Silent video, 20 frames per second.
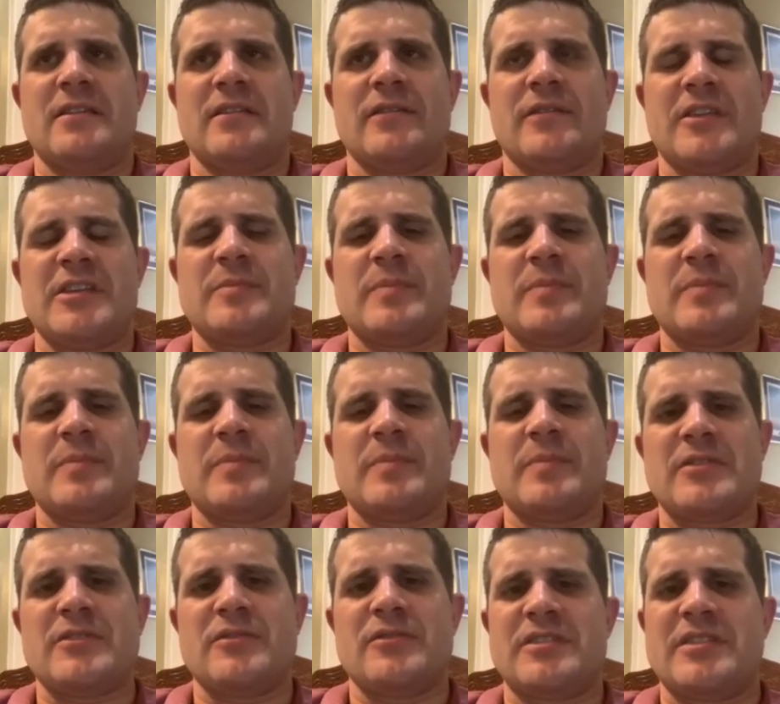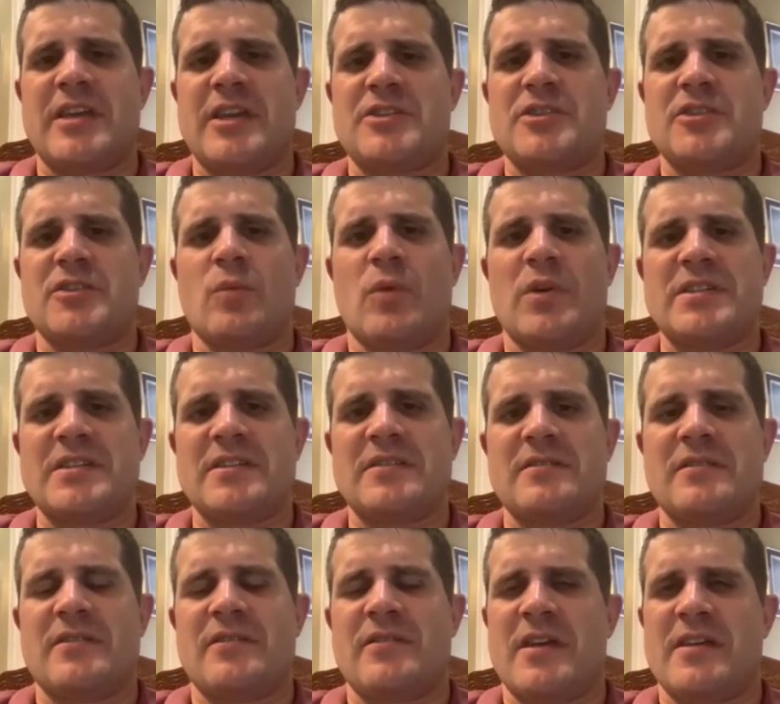the specialization wasn't,
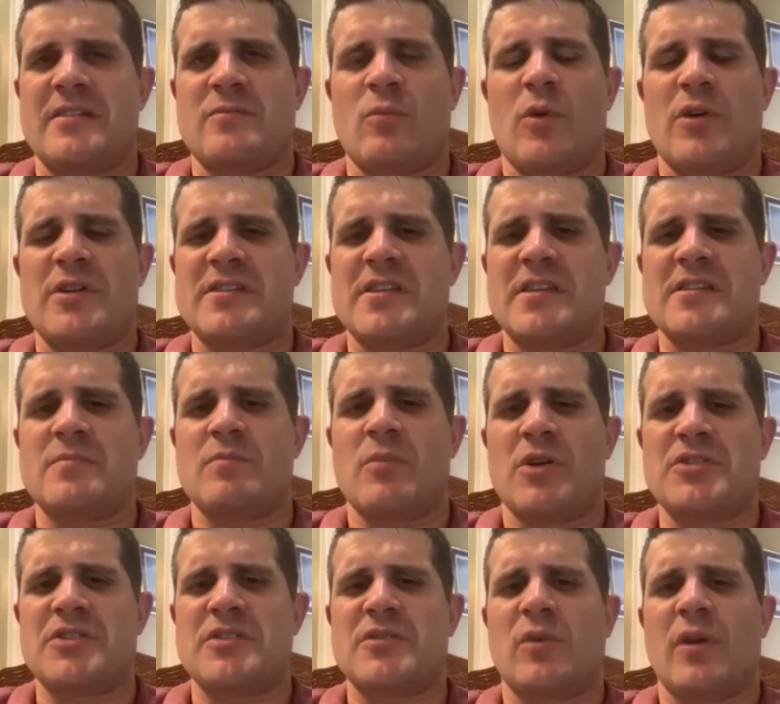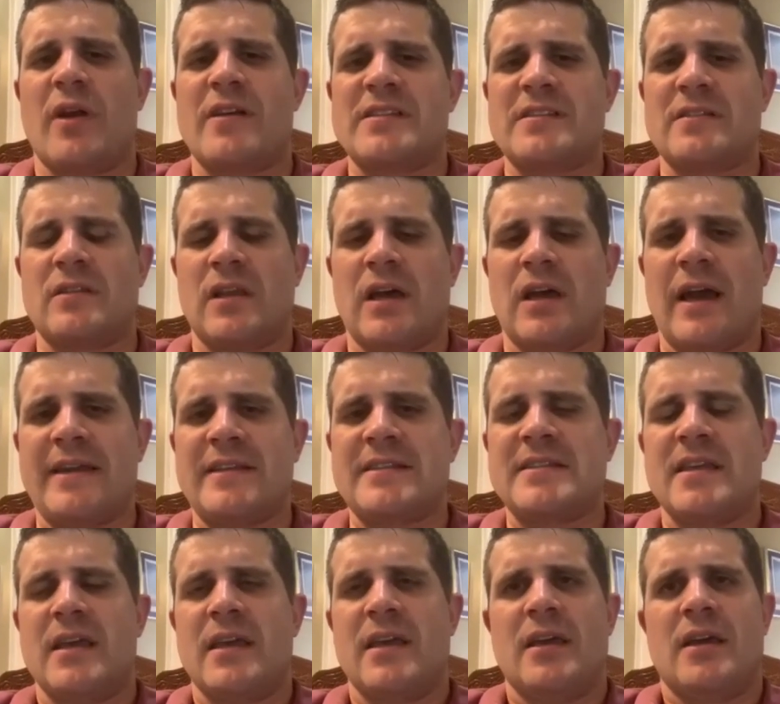it wasn't as much as what I was
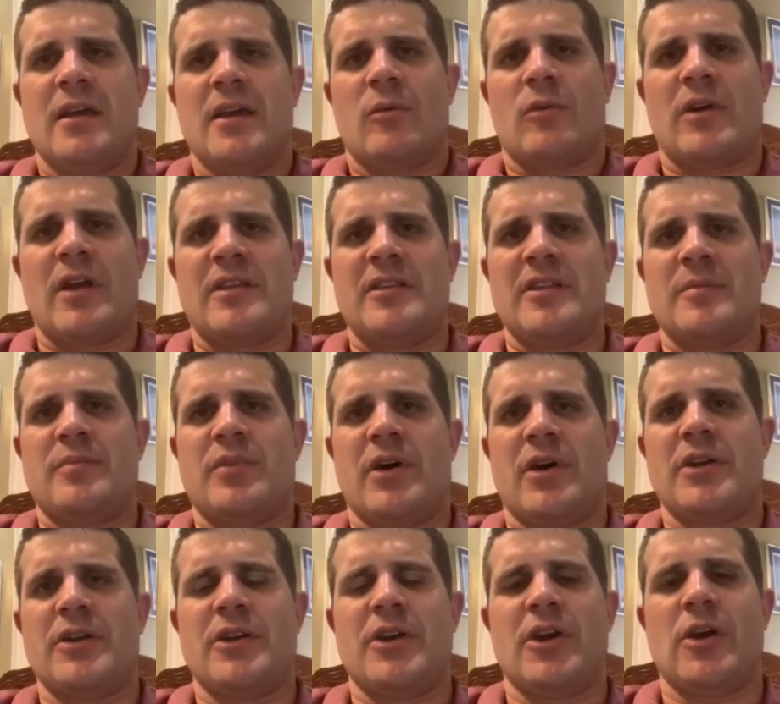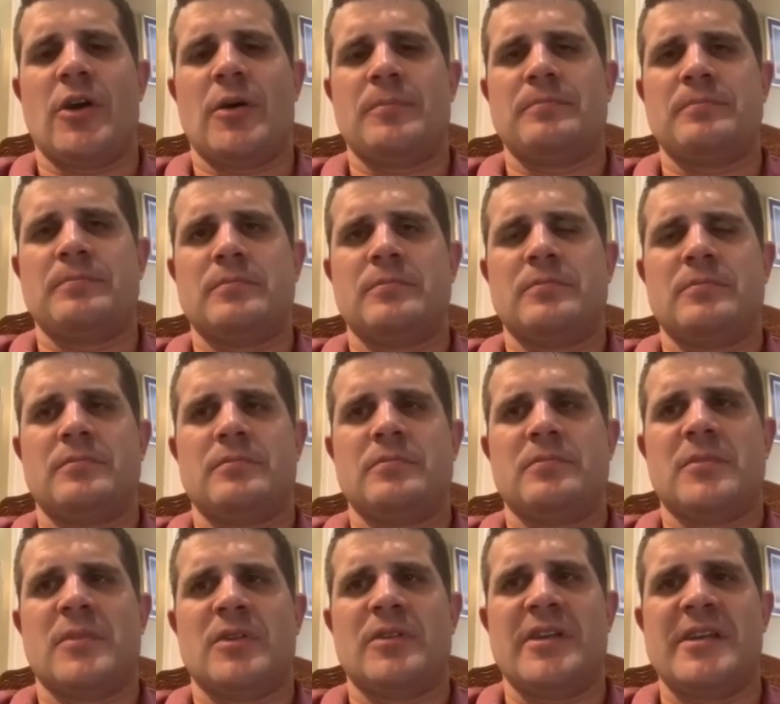liked. For Henley-Putnam,
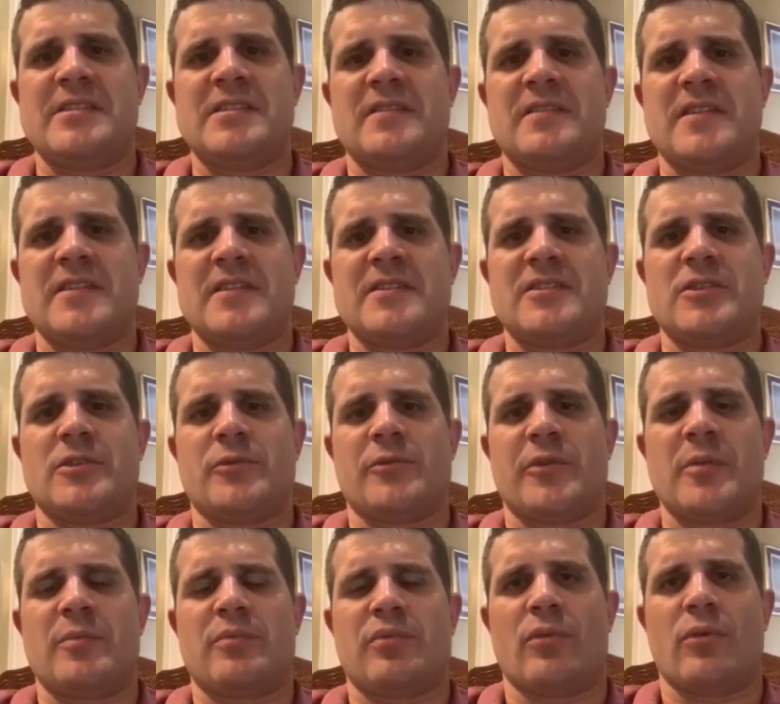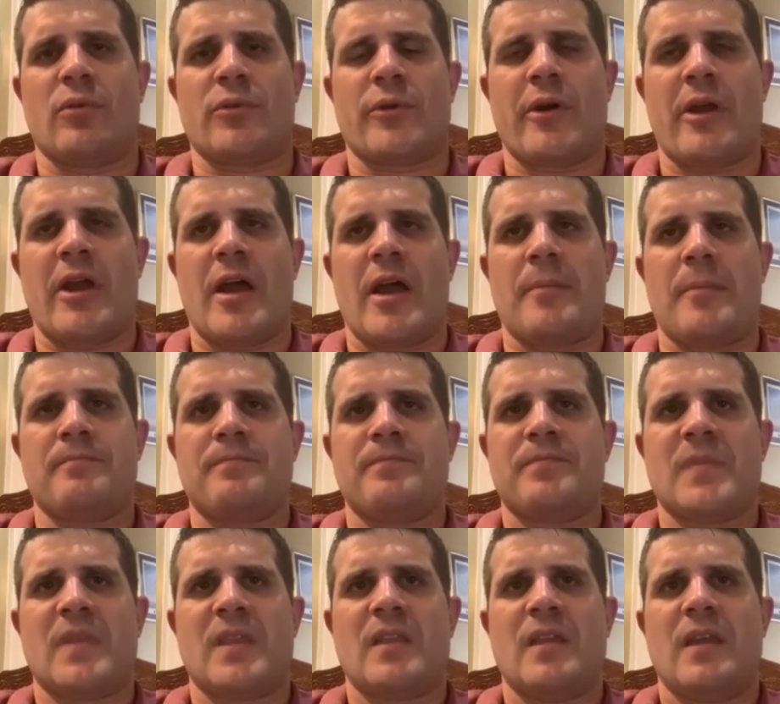at least at this degree program,
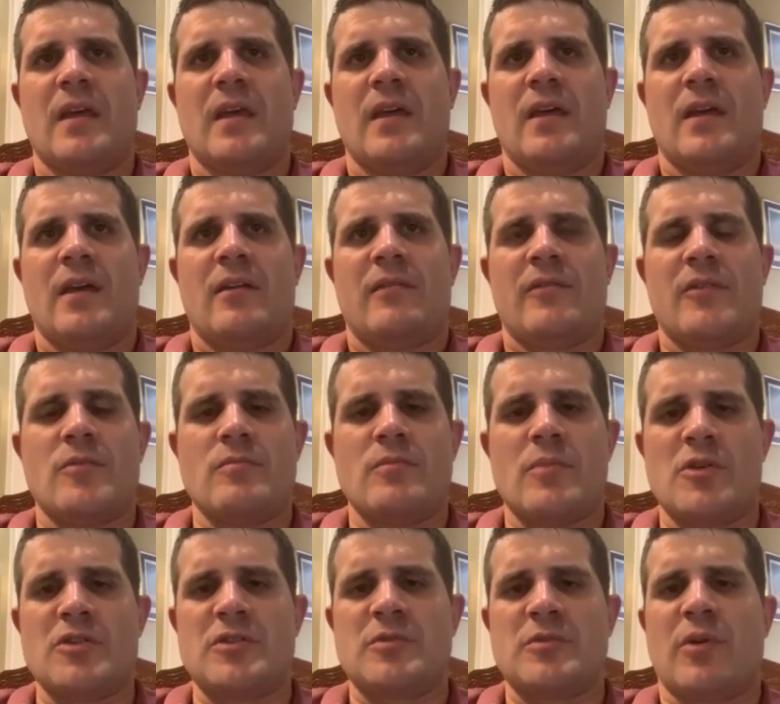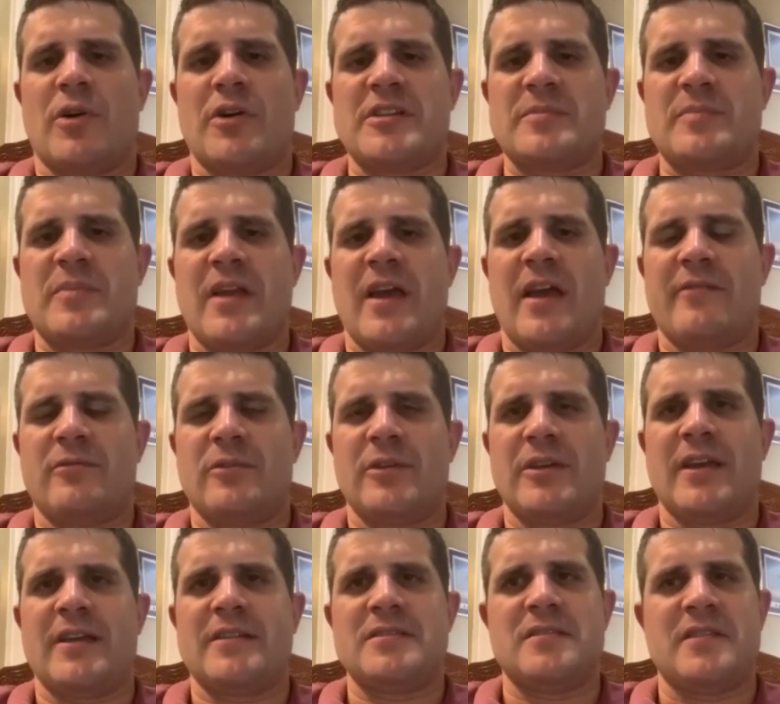for the most part, it's been
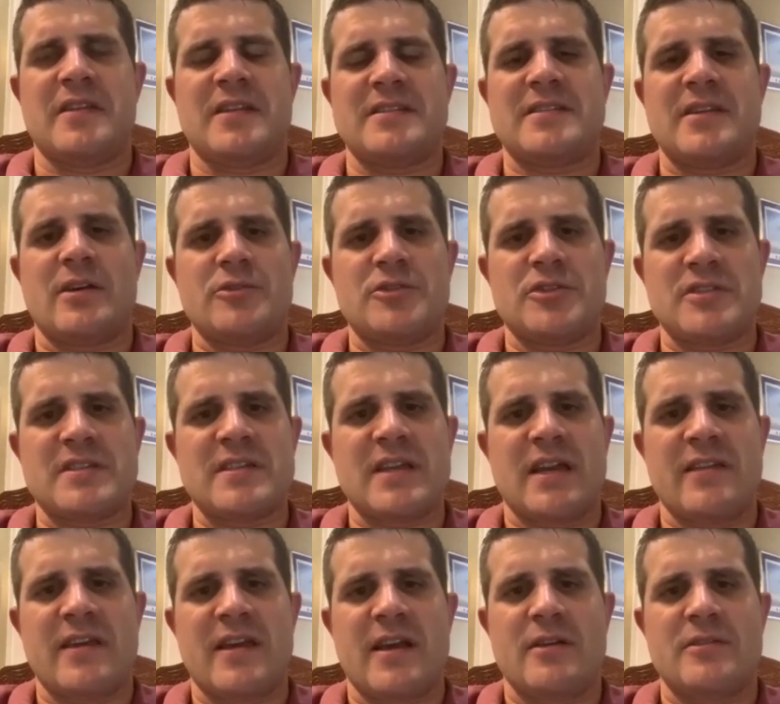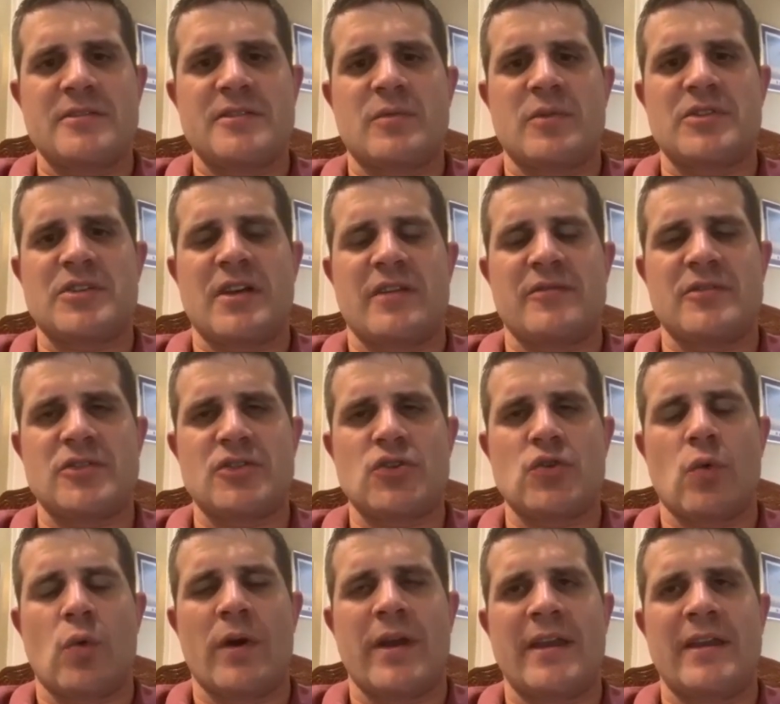heavily into the intelligence side of the house, which I've
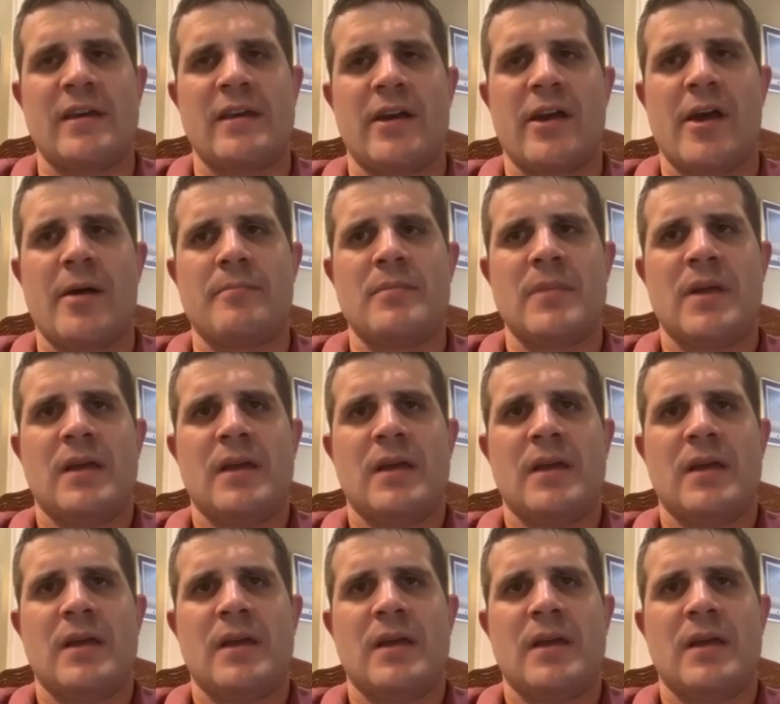enjoyed. Um,